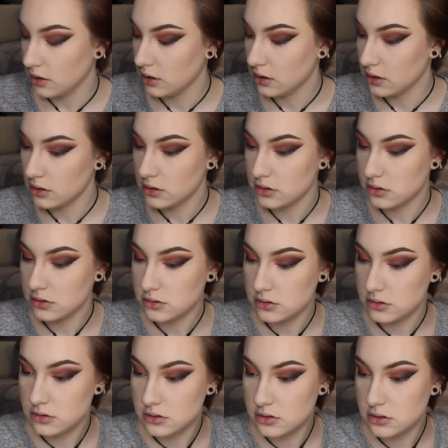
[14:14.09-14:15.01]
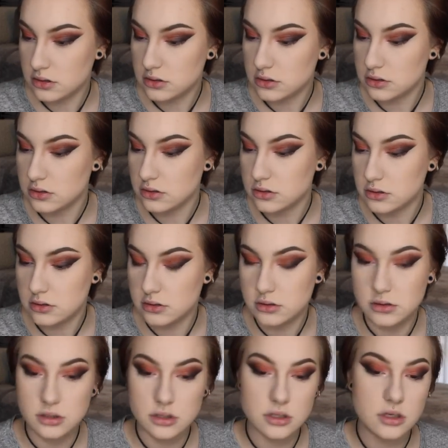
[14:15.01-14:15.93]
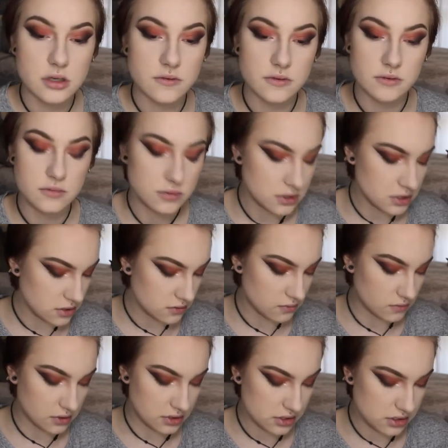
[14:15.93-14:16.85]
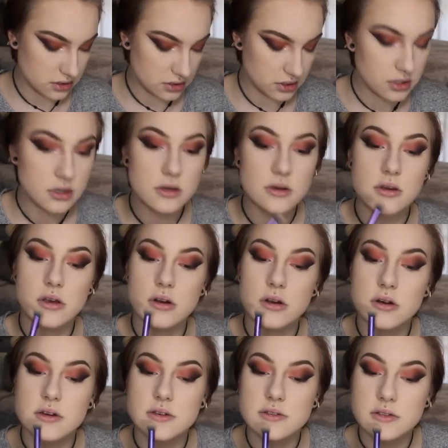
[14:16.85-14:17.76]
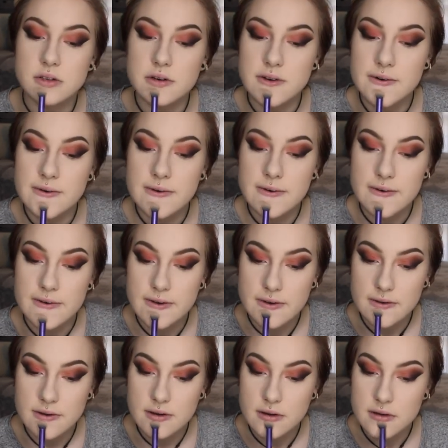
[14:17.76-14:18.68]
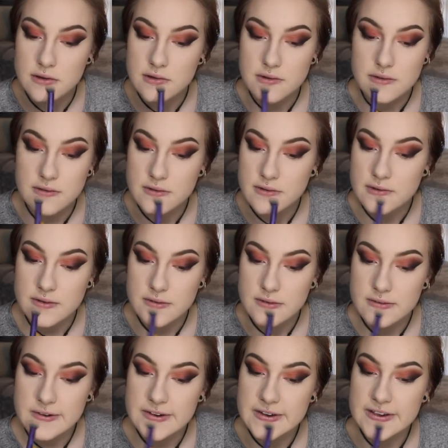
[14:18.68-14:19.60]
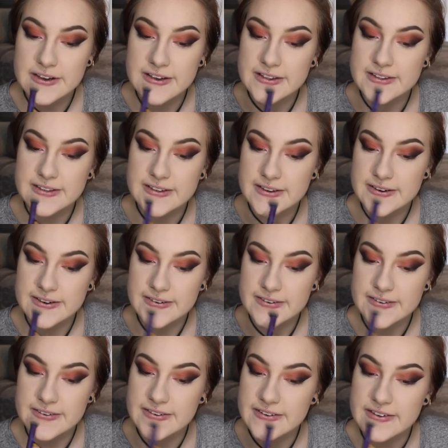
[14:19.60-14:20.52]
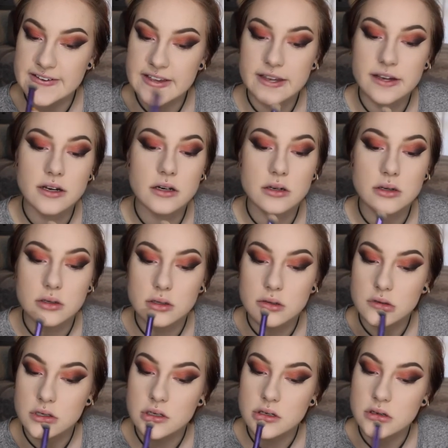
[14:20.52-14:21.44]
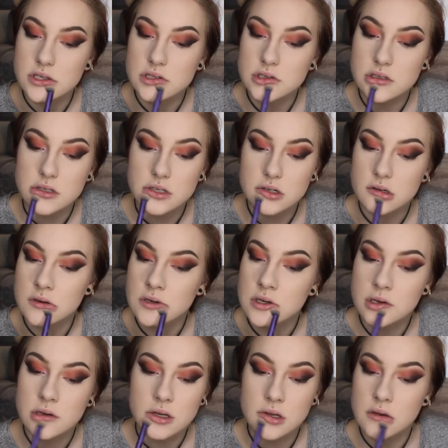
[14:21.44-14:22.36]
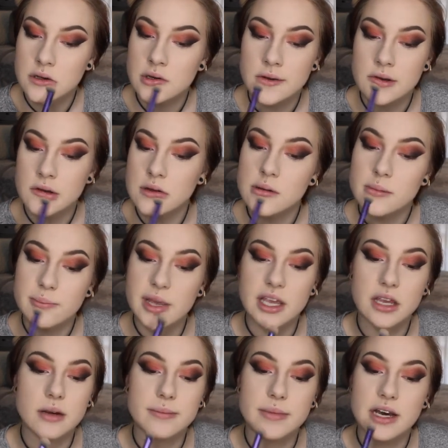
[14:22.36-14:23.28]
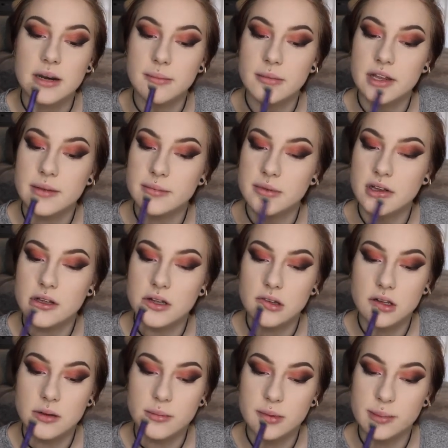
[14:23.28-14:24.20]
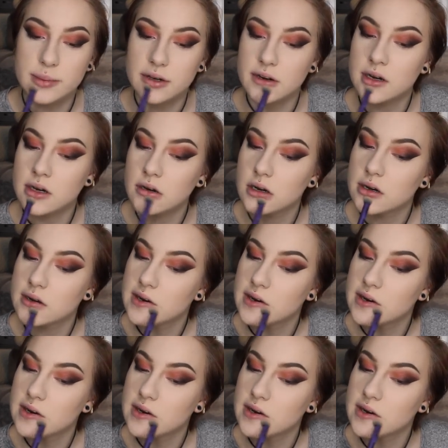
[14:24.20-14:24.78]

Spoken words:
And if you really want, you can also dust right here, just a little. Make your bottom lip look a little bit bigger.